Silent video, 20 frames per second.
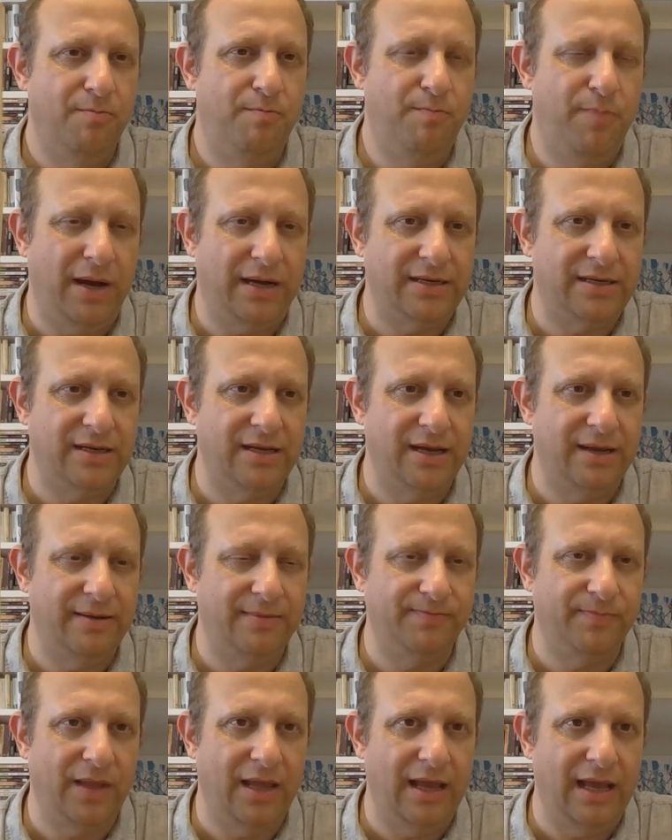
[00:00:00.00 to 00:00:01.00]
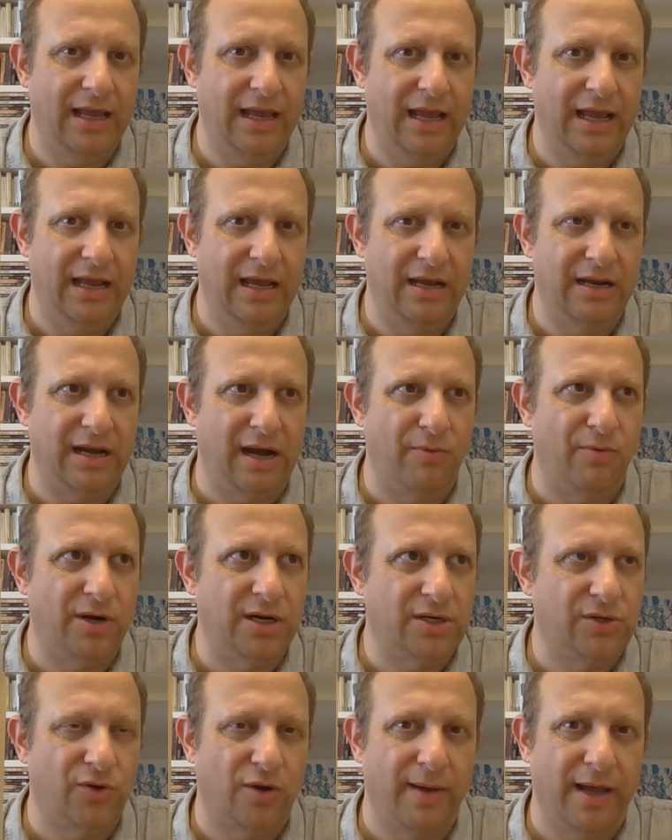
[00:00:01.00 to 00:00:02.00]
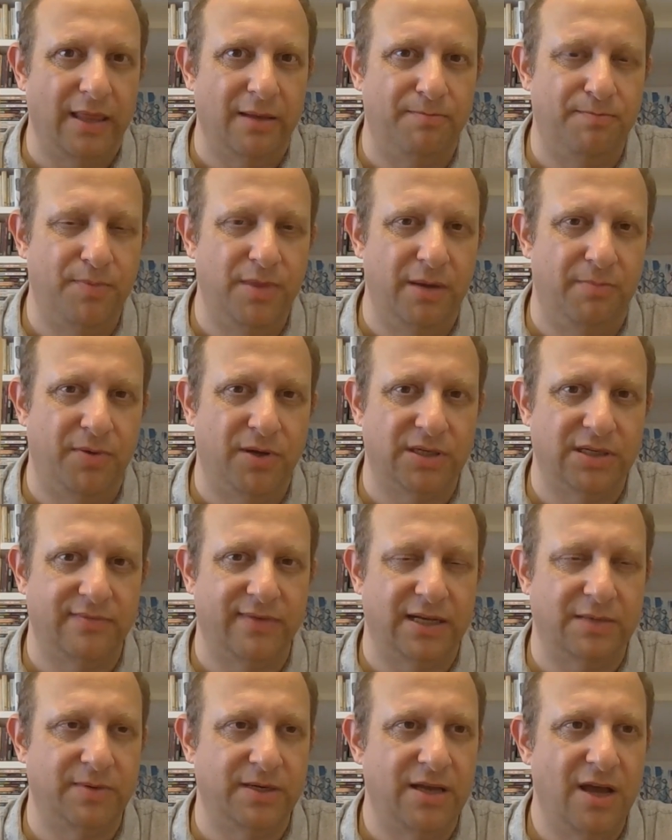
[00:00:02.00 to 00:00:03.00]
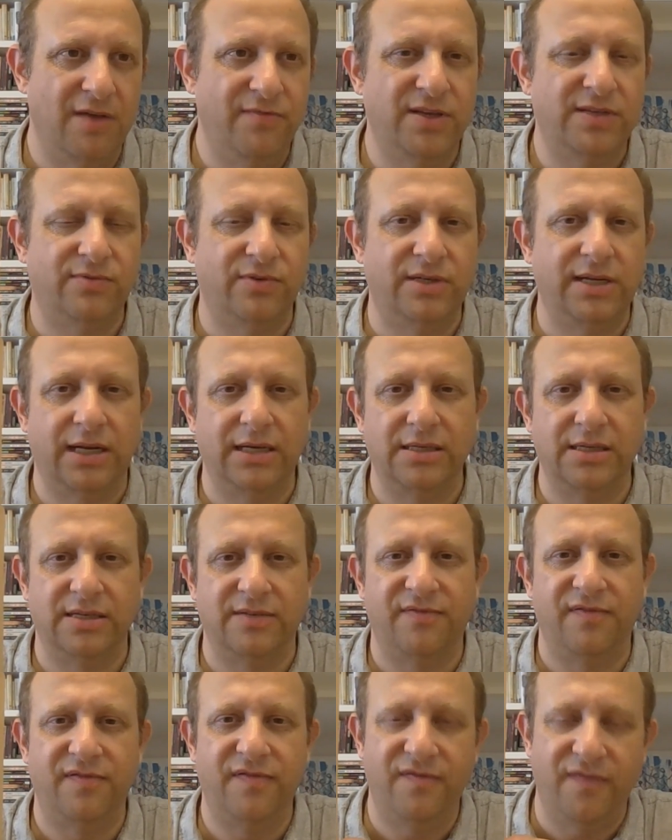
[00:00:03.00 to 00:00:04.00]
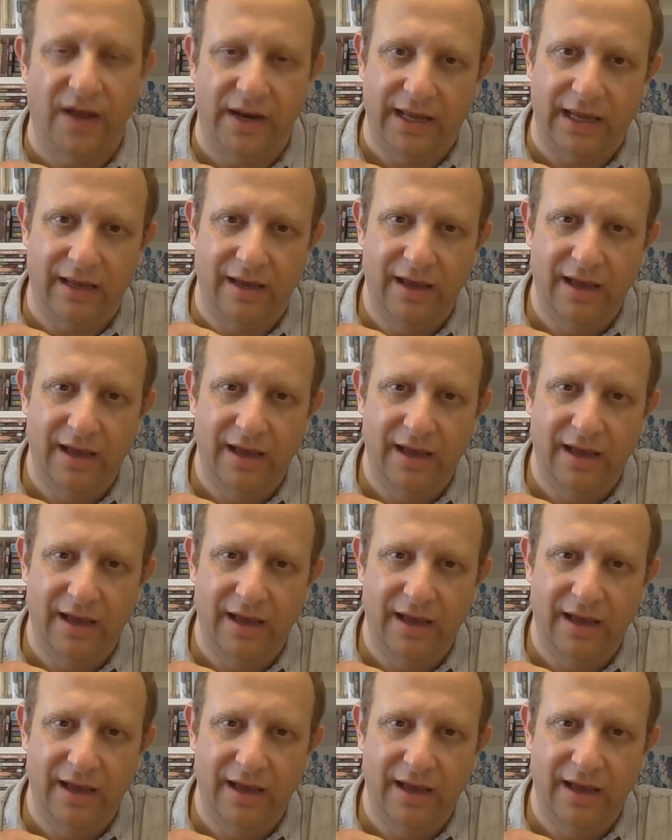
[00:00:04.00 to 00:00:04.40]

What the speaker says: But I want to talk about the positive aspects. First of all, Dickens is funny.